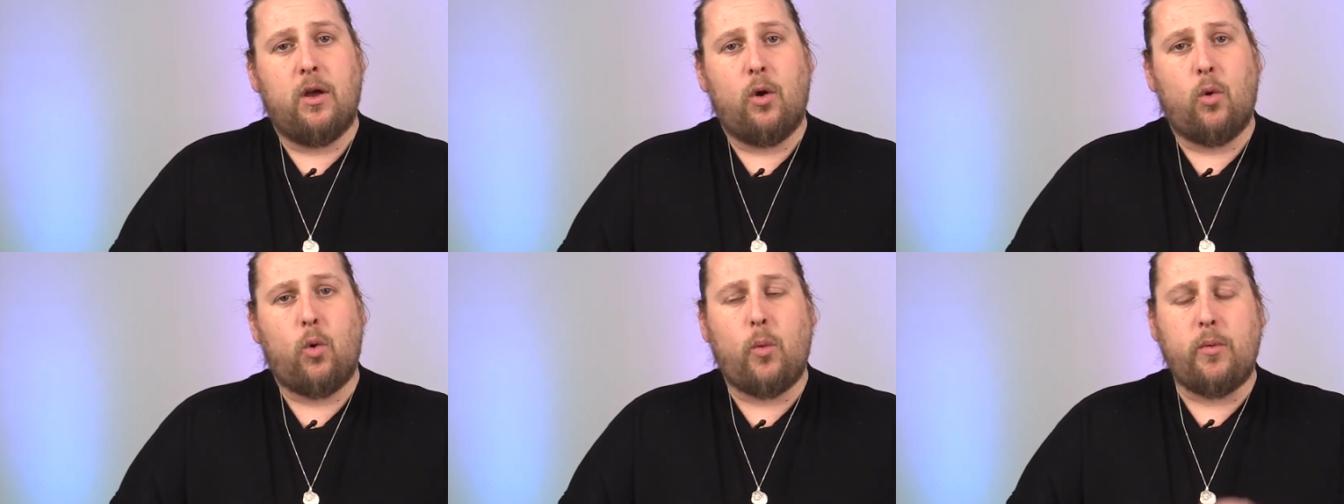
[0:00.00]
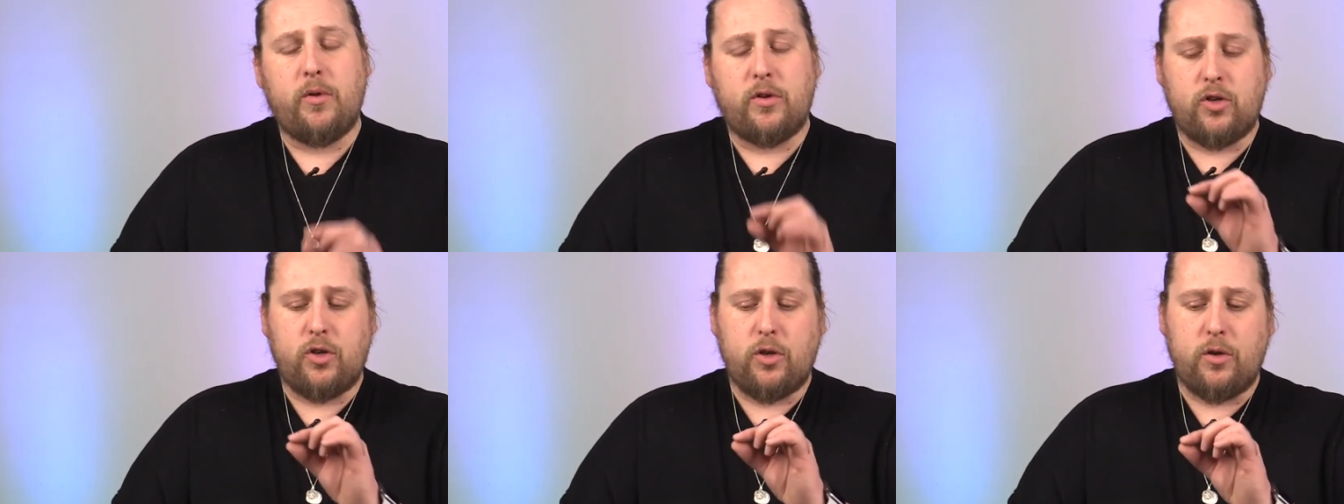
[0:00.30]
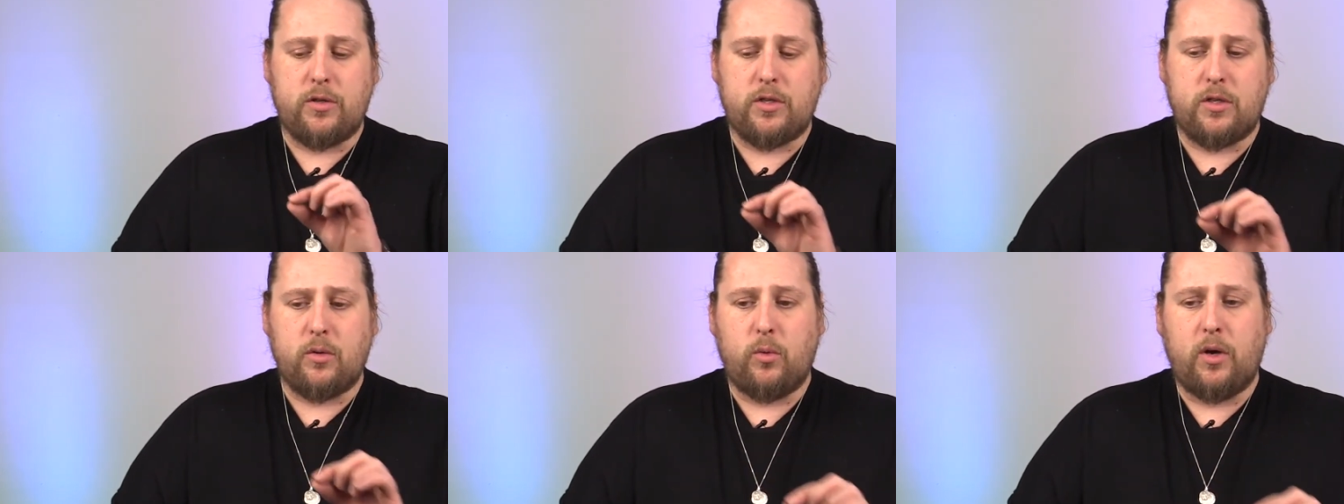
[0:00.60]
When we
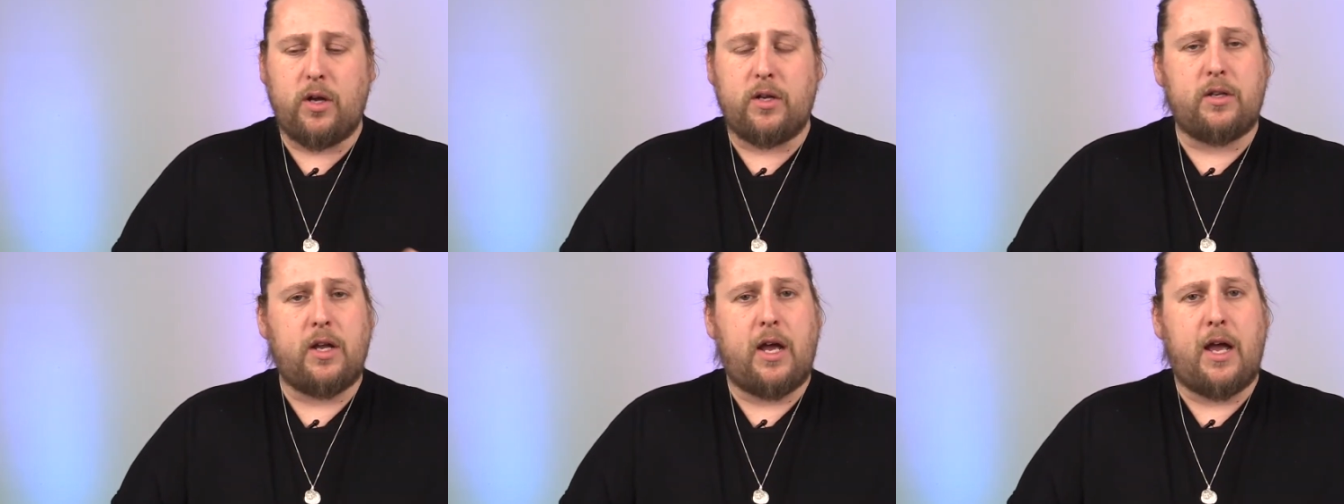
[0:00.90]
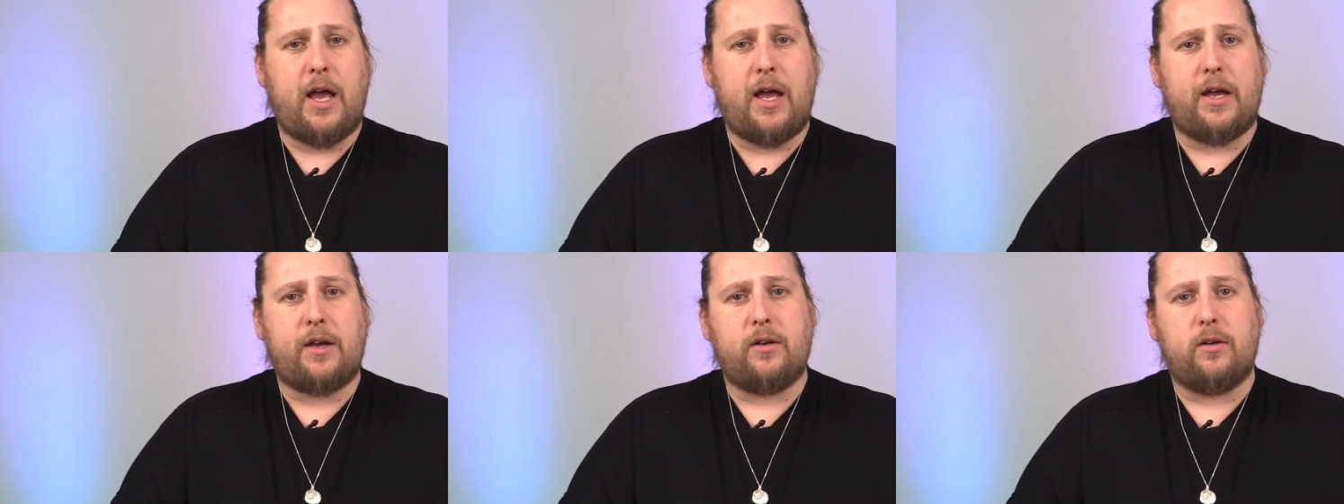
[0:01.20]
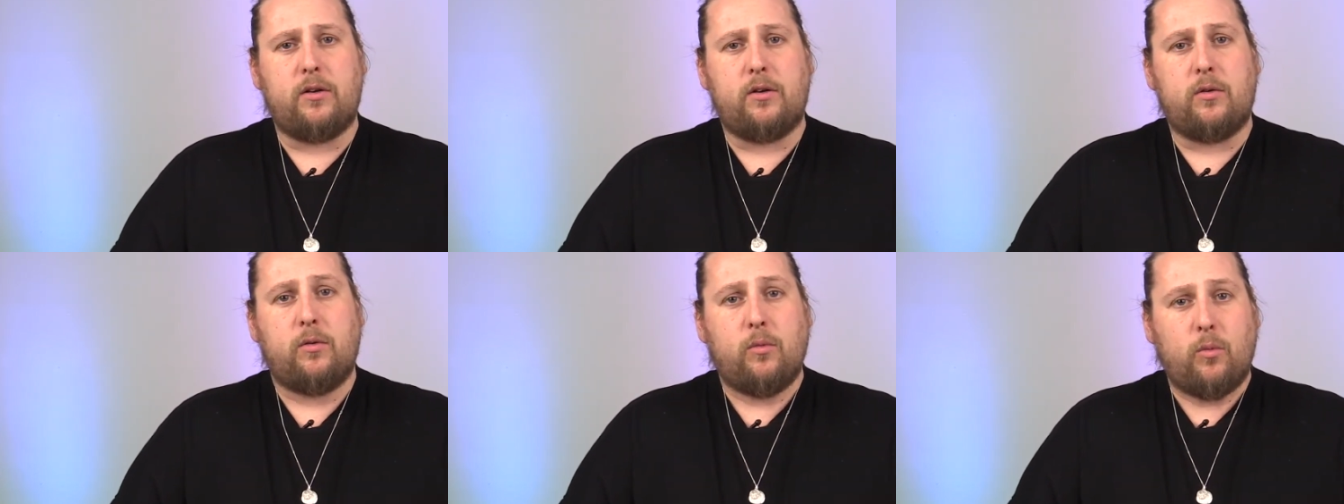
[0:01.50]
choose to work
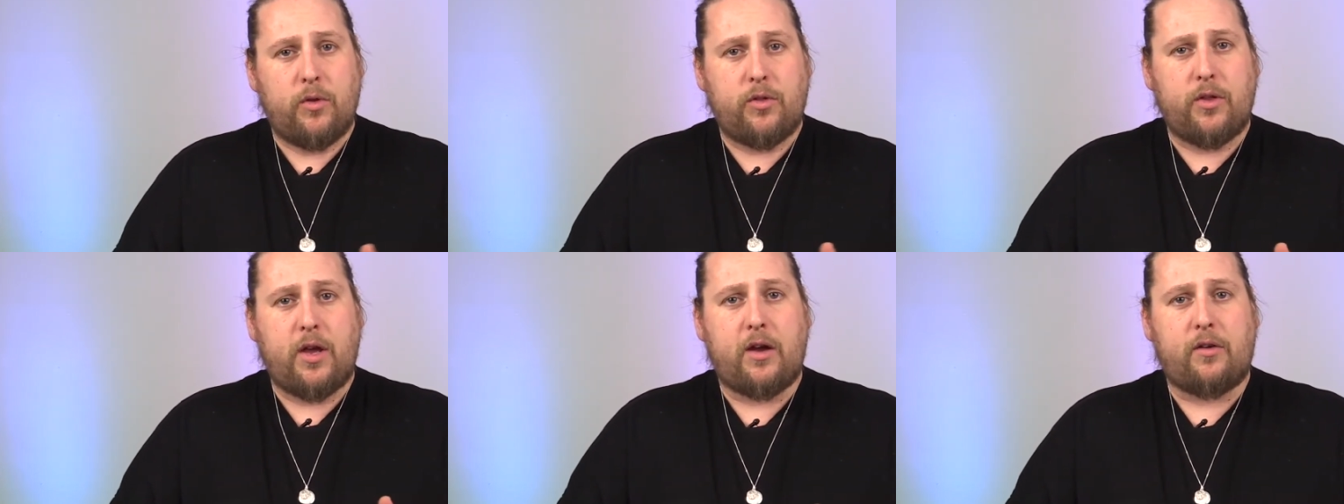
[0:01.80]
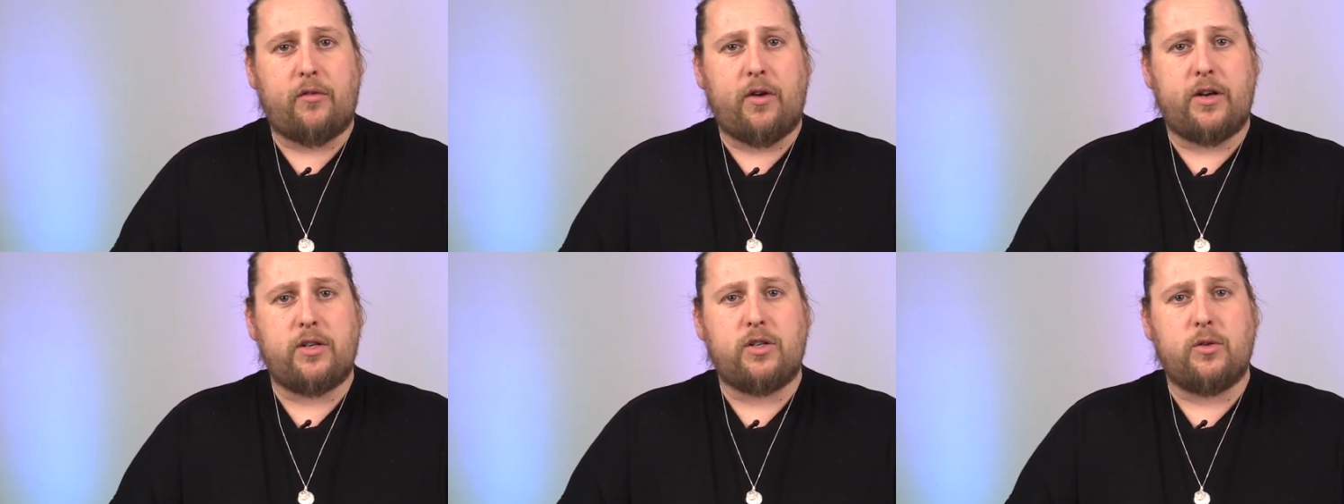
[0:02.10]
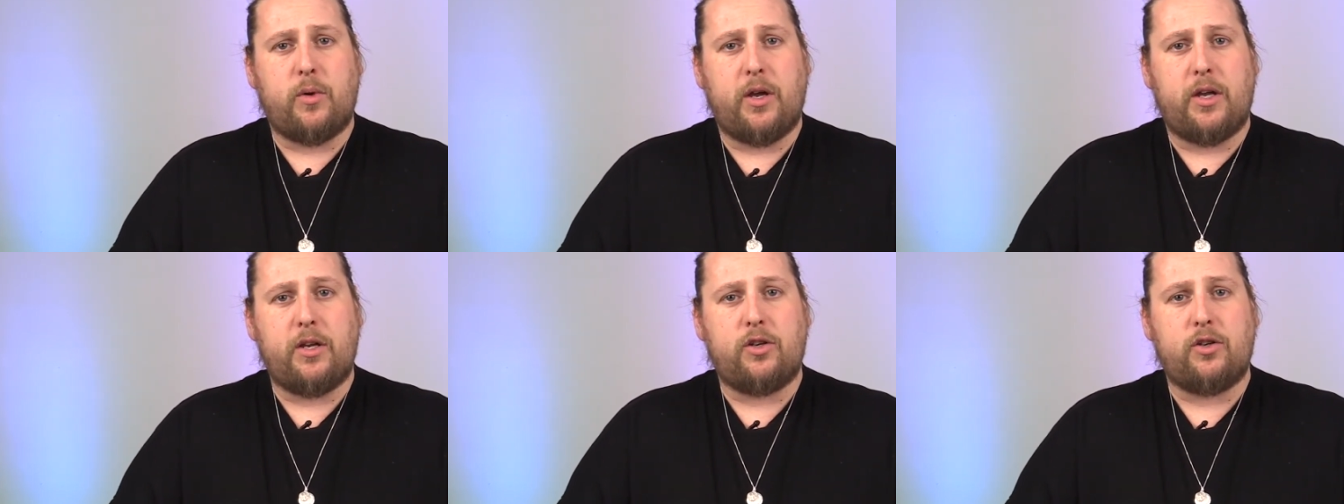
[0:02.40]
diagonal with our
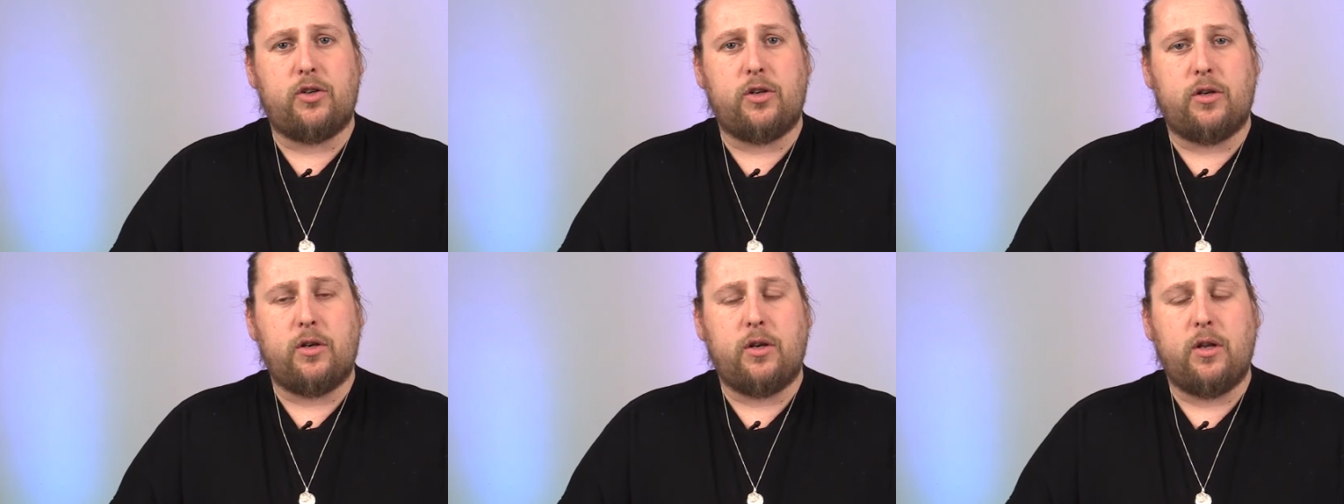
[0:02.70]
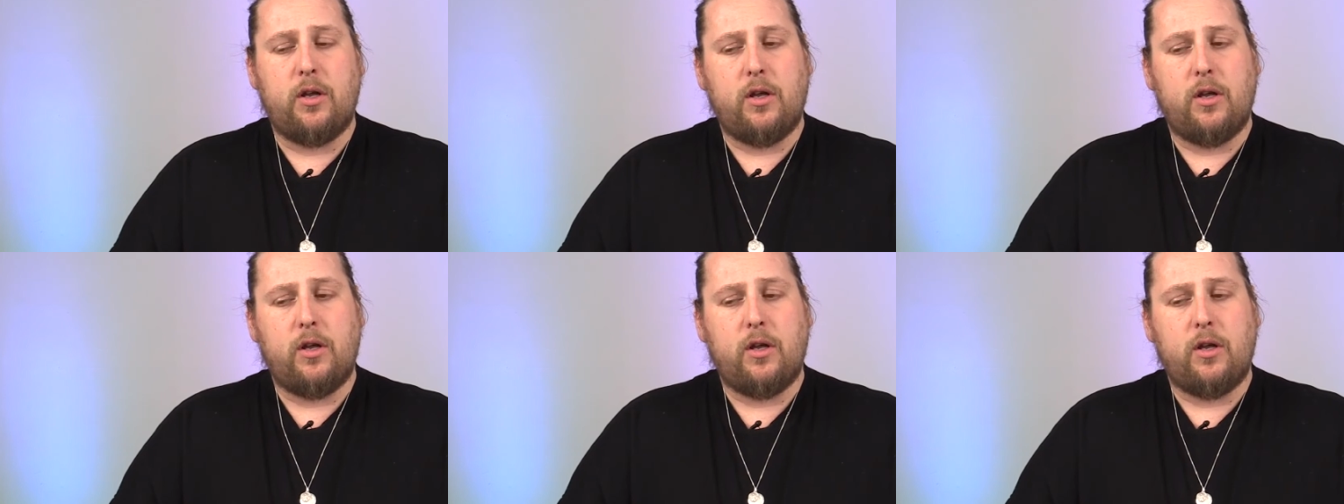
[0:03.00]
graduation,